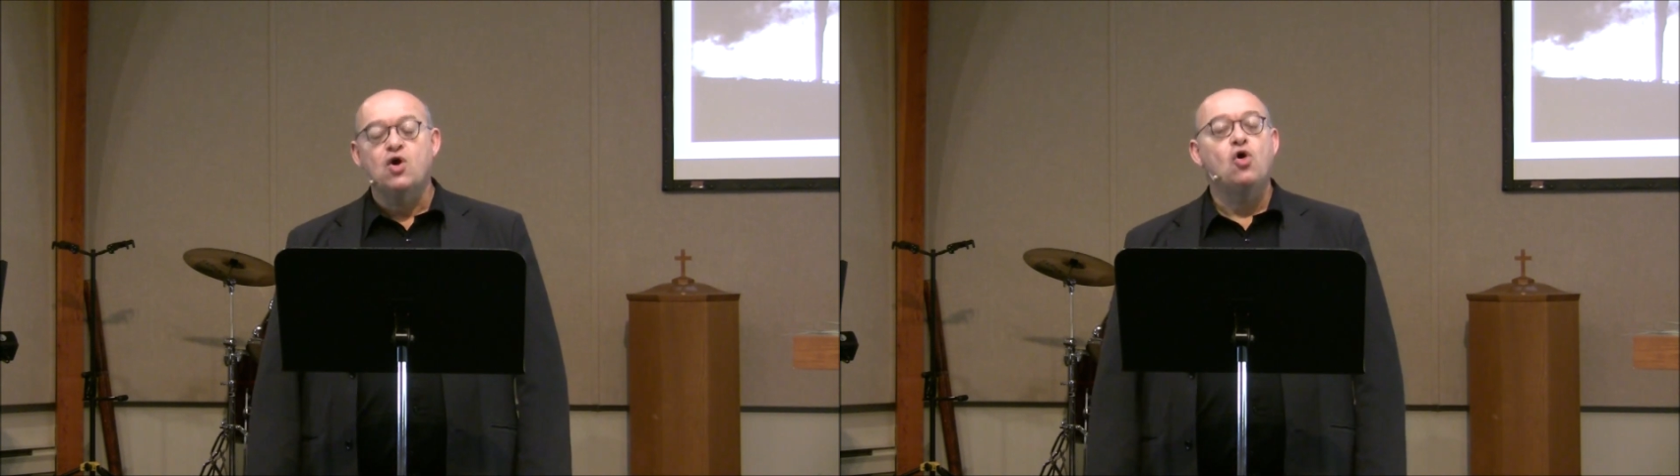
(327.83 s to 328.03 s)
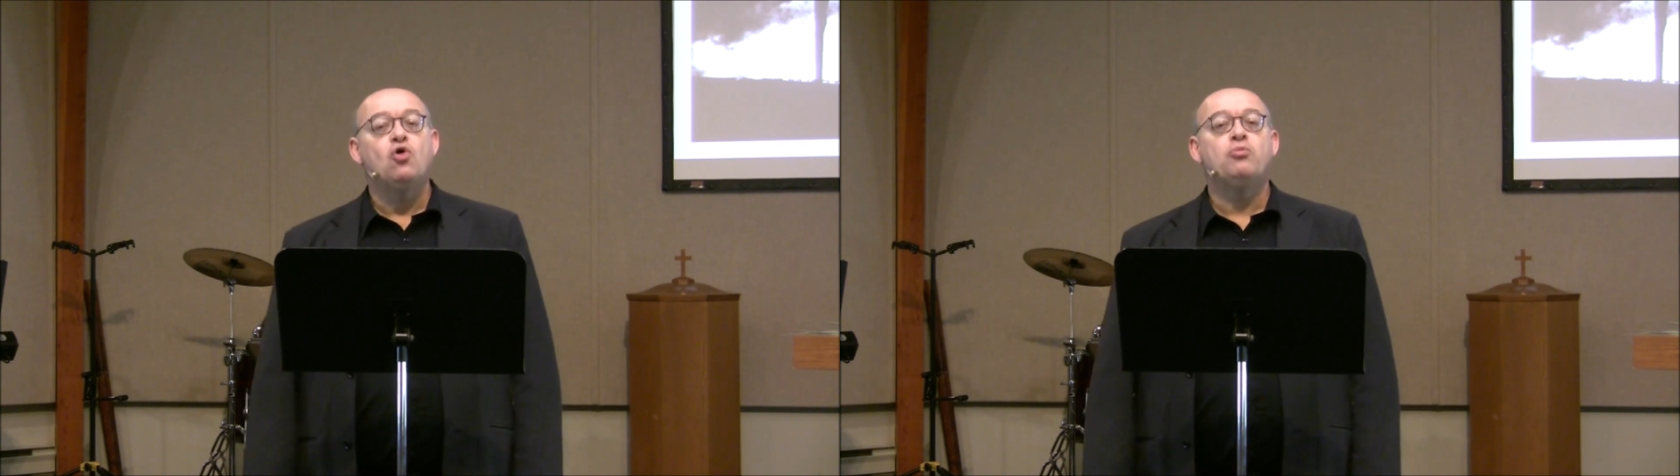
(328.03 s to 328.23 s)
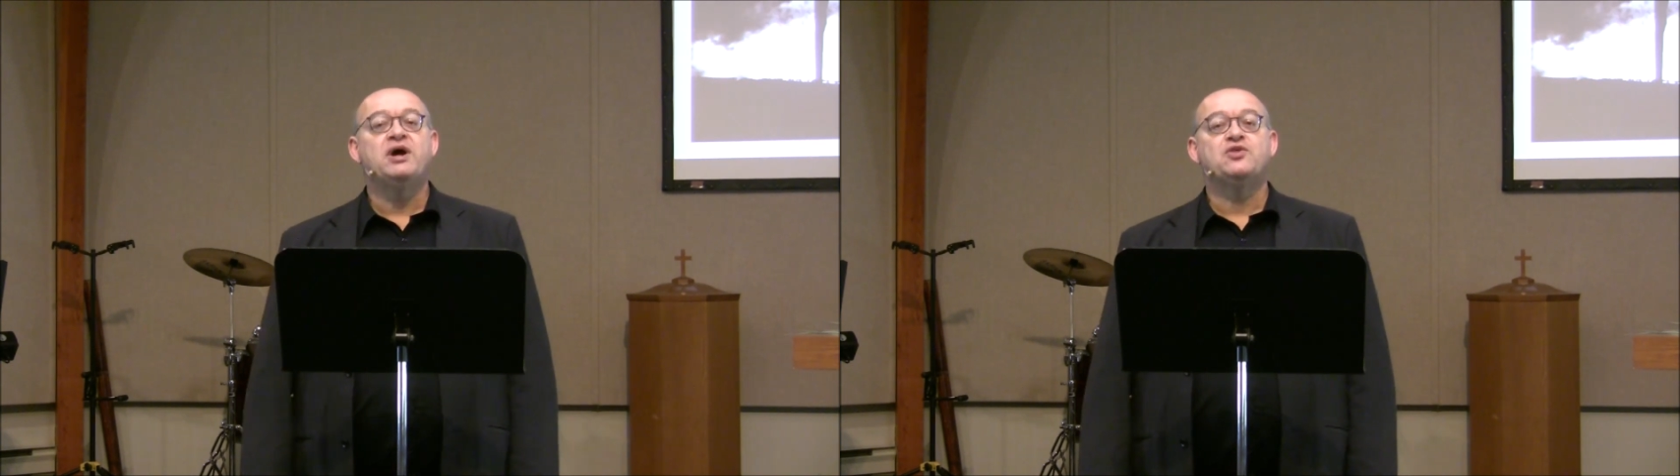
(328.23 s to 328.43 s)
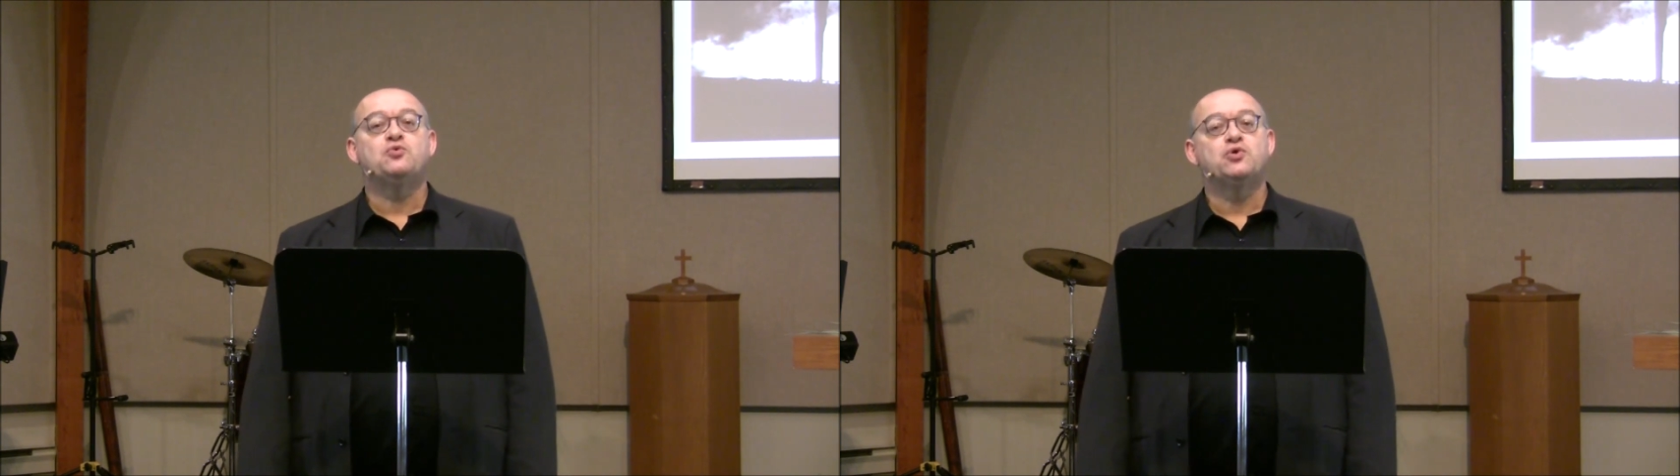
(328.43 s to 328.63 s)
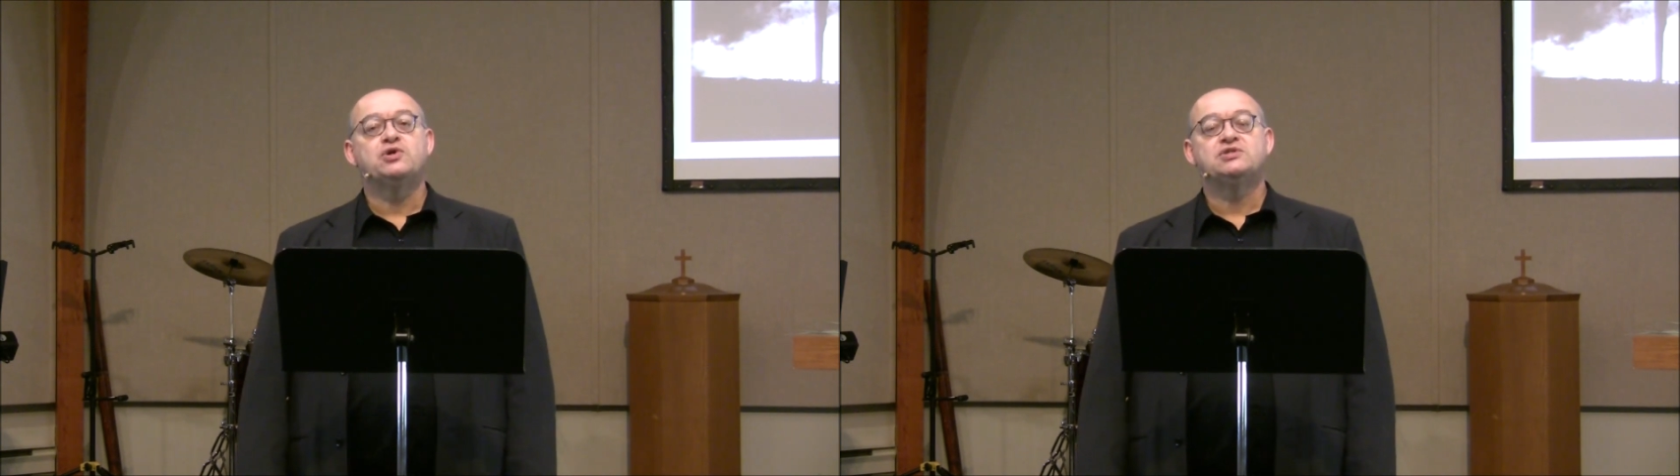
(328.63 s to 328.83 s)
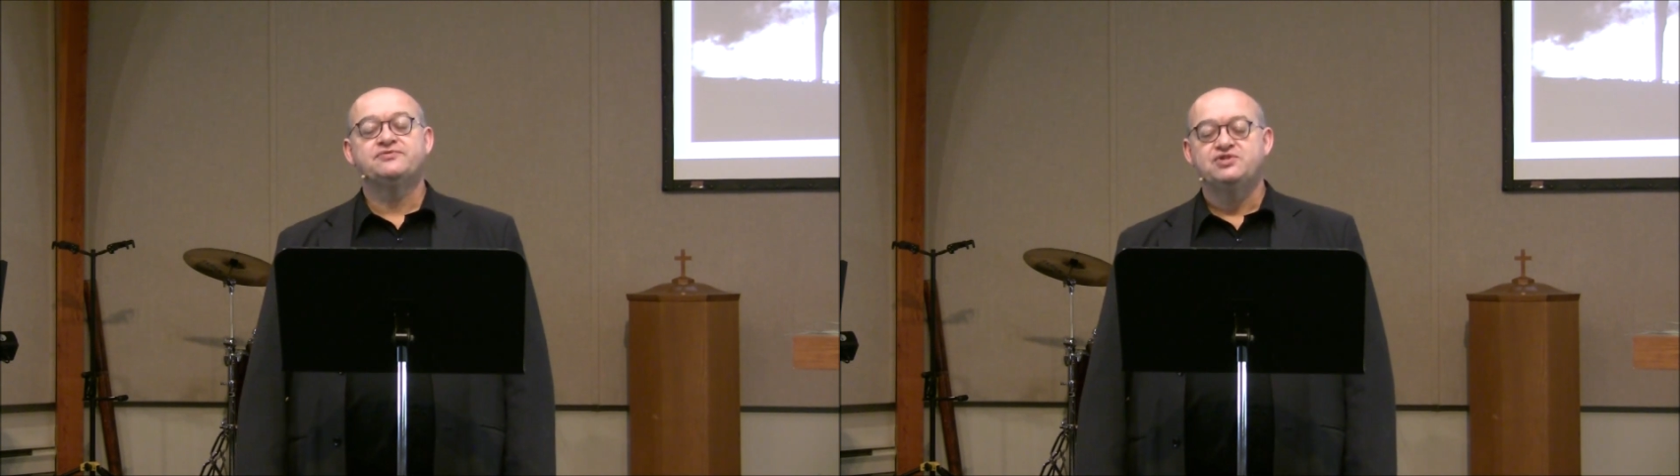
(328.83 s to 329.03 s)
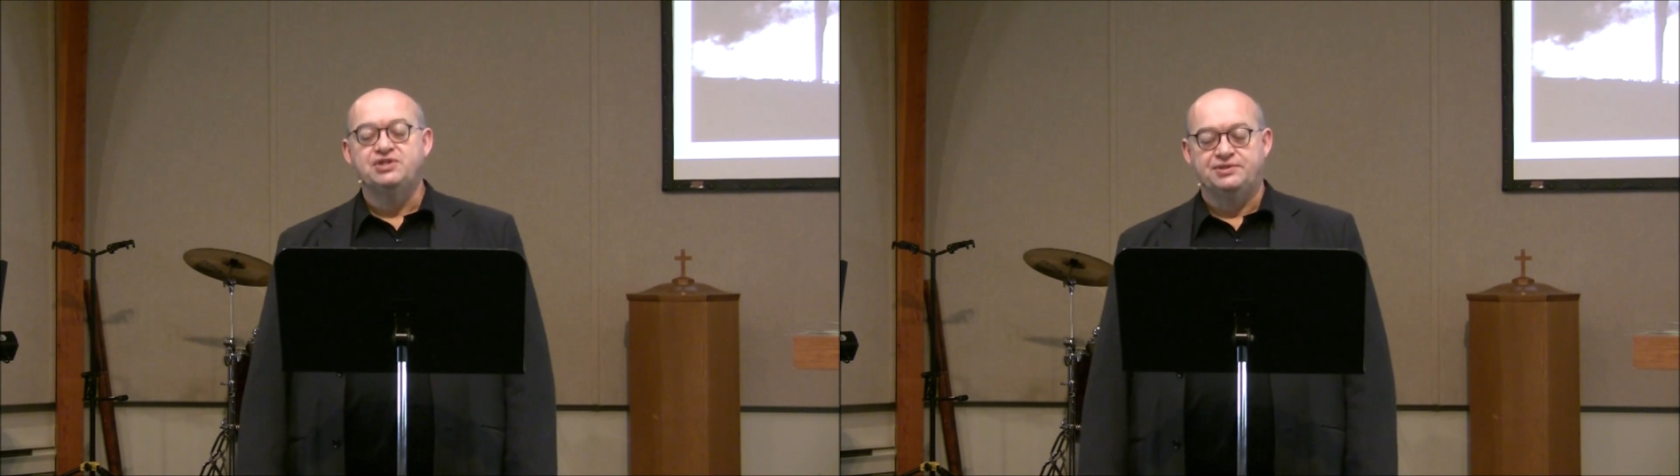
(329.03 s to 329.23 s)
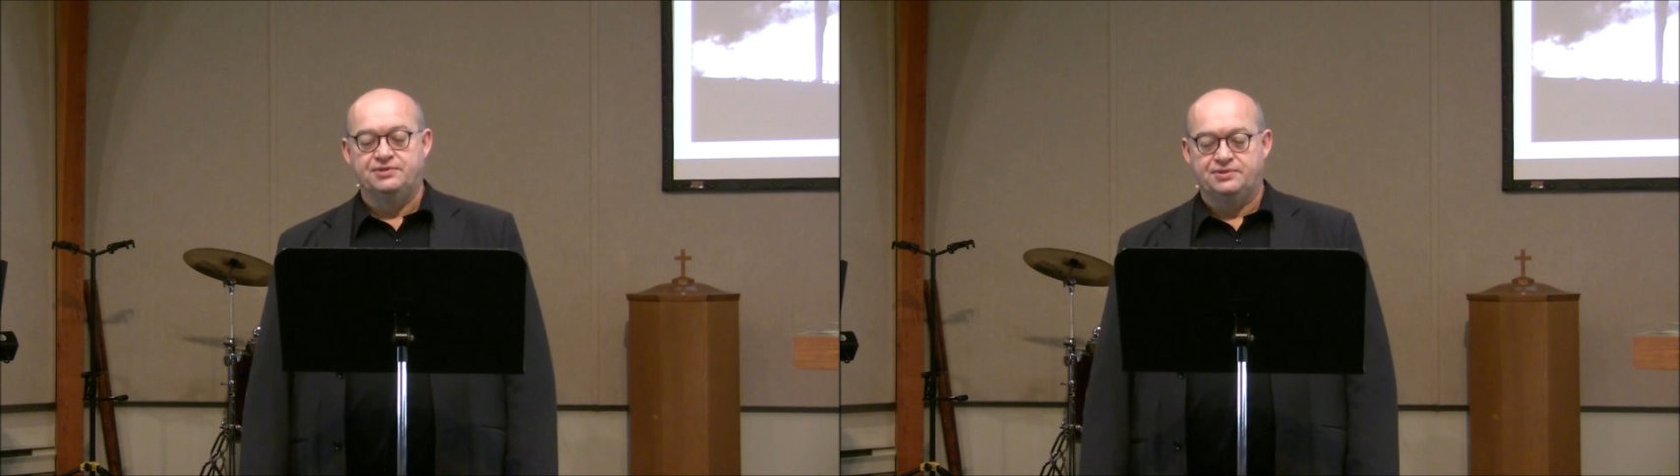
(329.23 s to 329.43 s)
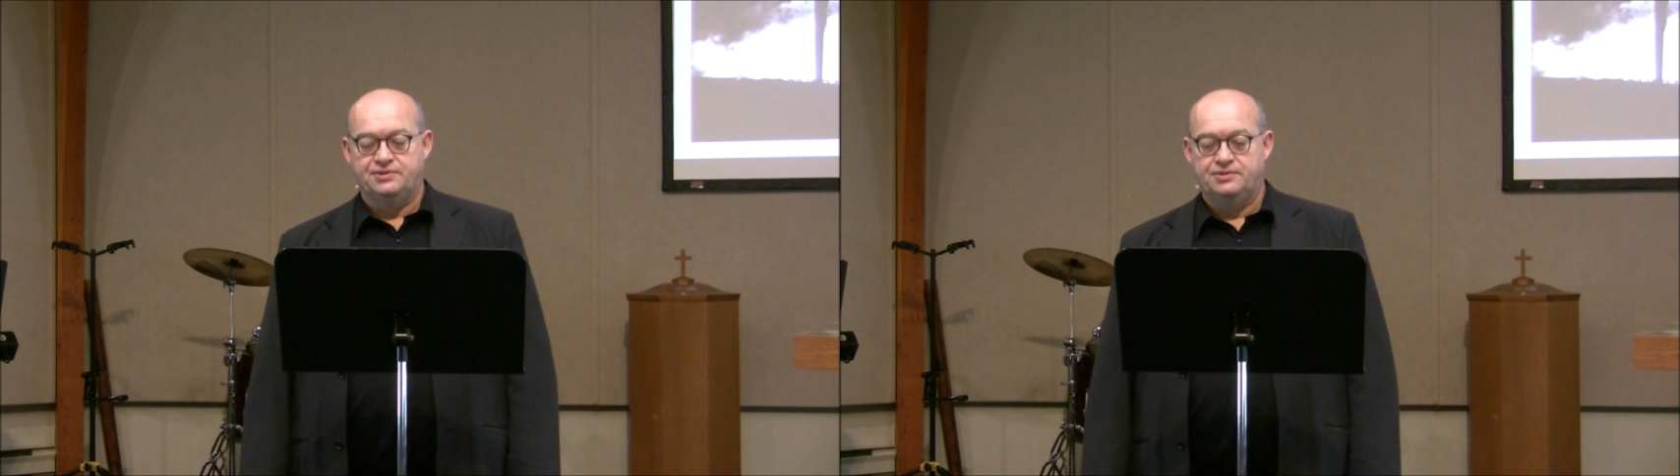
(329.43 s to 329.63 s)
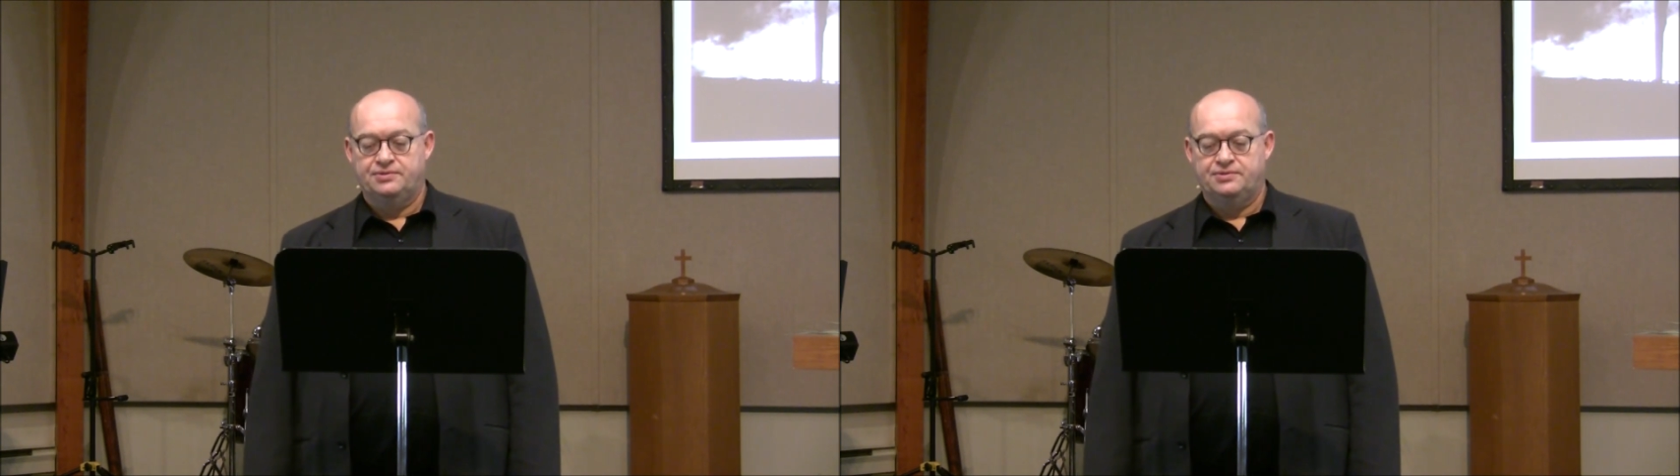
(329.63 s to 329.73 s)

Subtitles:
go by the words of Jesus,